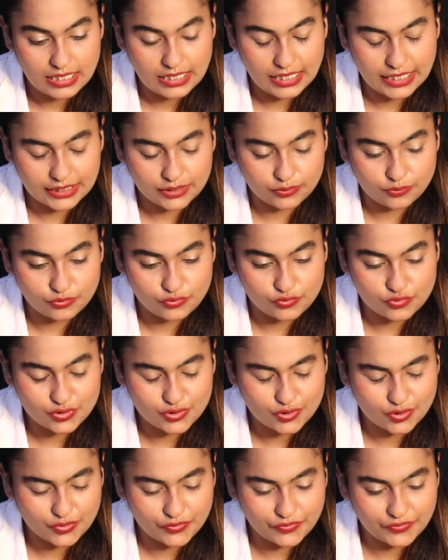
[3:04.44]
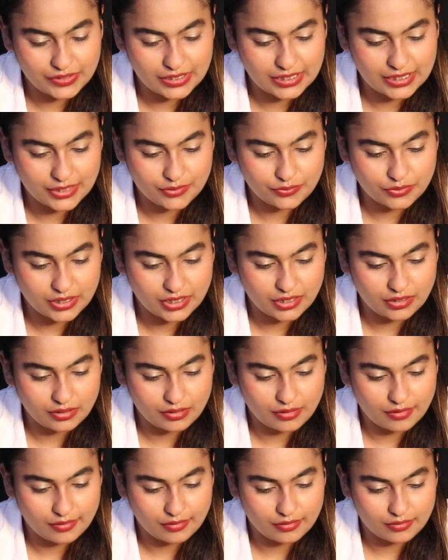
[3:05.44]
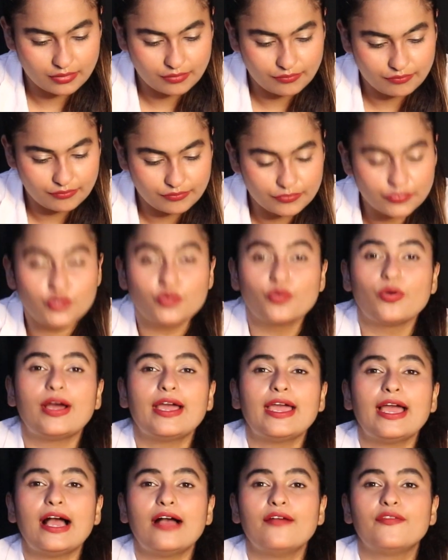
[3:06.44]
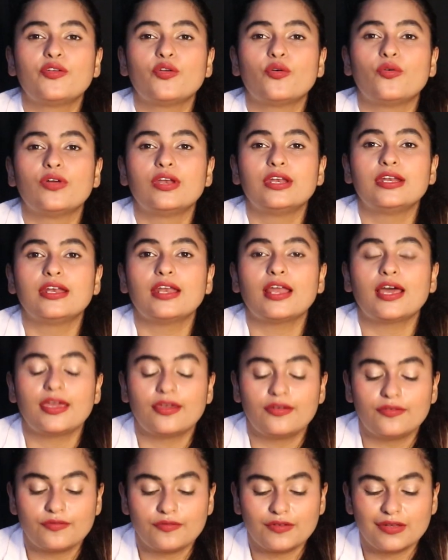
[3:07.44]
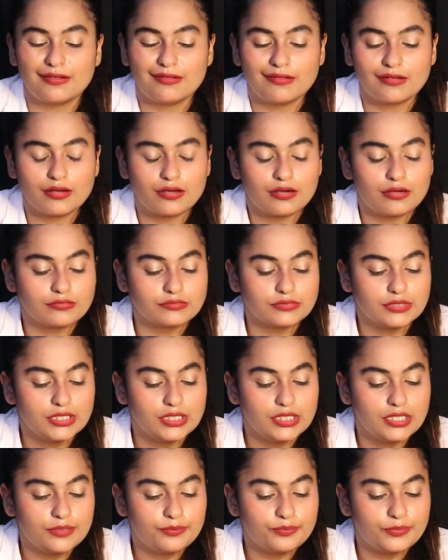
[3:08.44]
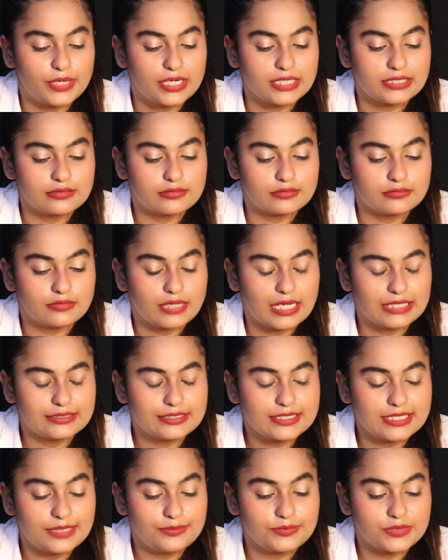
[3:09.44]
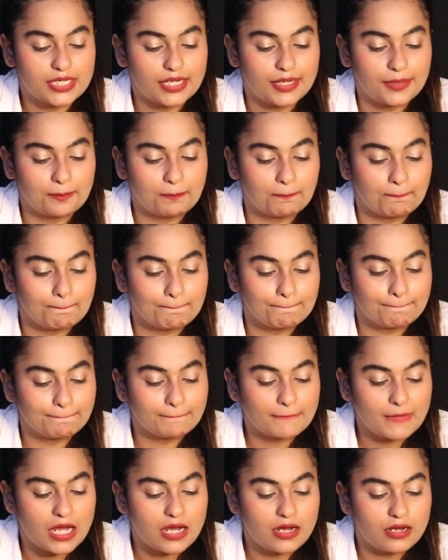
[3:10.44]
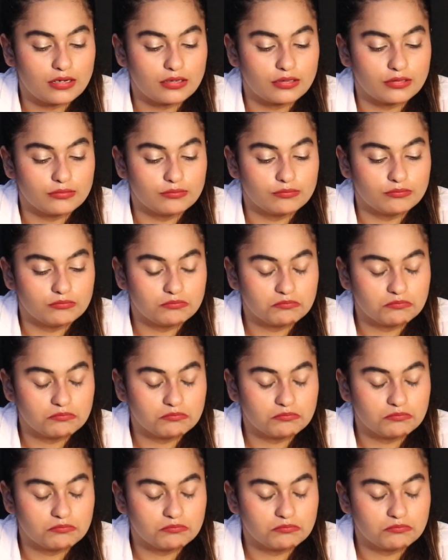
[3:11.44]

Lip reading: Like you just sort of feel that, okay, I have it all in life, and but at the same time, I